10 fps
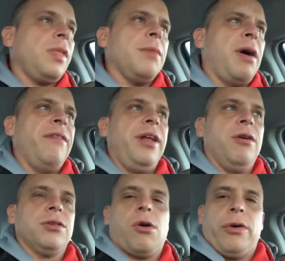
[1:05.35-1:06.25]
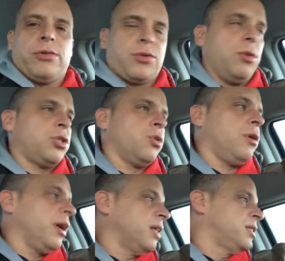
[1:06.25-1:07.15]
My videos are always real short.
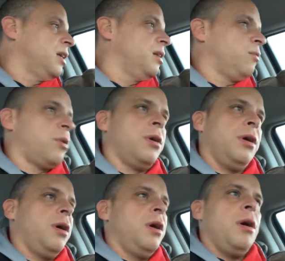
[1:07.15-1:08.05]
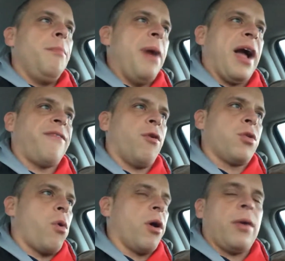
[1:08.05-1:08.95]
Like I said, we're back and forth
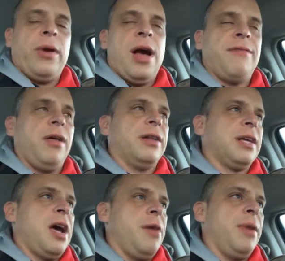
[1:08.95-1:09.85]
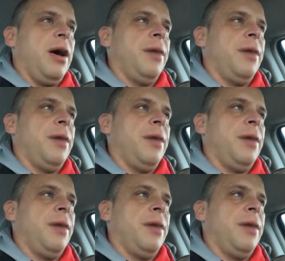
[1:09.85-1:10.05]
to work. We don't have a lot of time.